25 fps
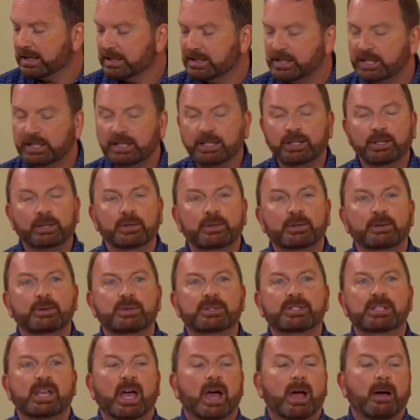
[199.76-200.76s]
to
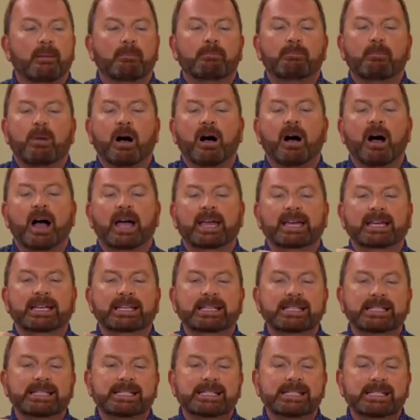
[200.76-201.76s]
use my
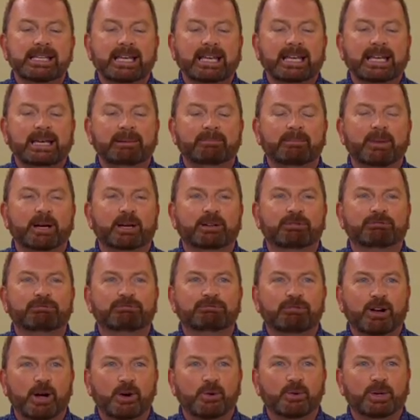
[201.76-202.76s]
seam
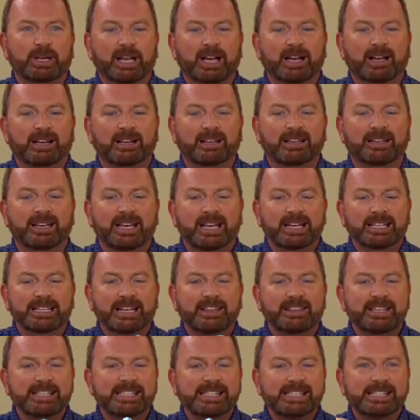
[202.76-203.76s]
roller. Now
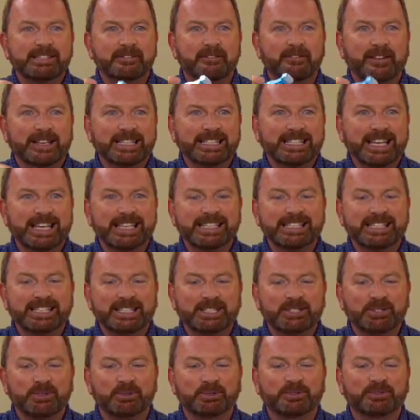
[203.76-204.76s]
this is a fantastic
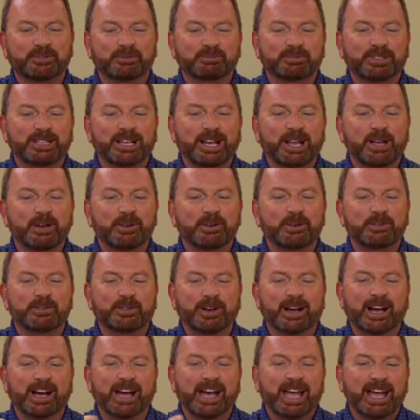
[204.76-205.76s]
tool from
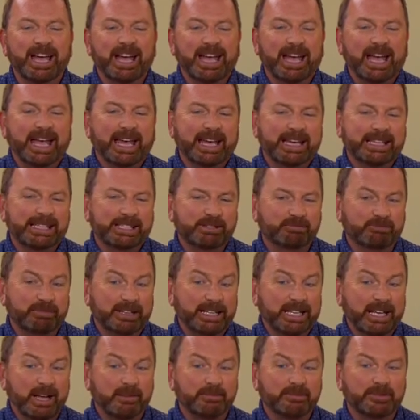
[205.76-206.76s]
Clover. It's really
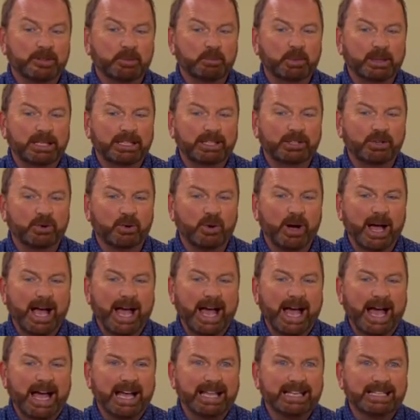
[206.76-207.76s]
comfortable in your
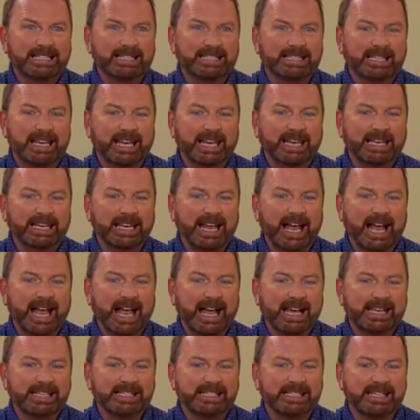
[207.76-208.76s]
hand. It
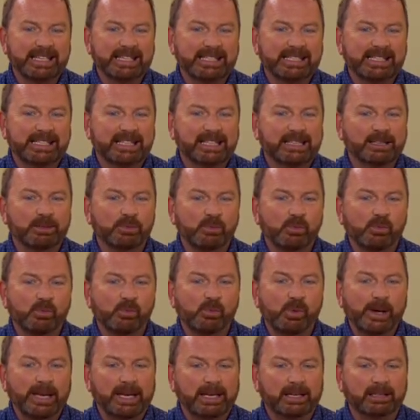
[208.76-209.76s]
has this little
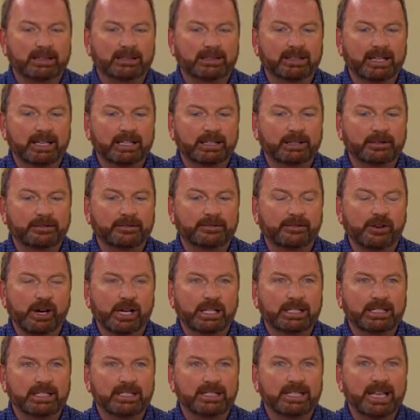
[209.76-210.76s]
wheel at the
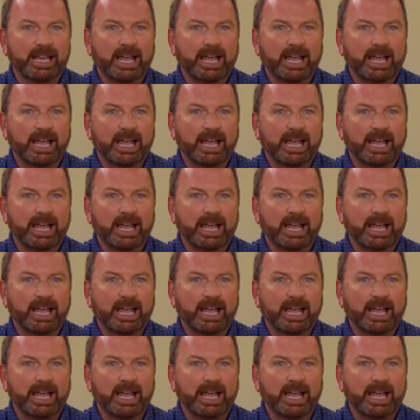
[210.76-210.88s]
front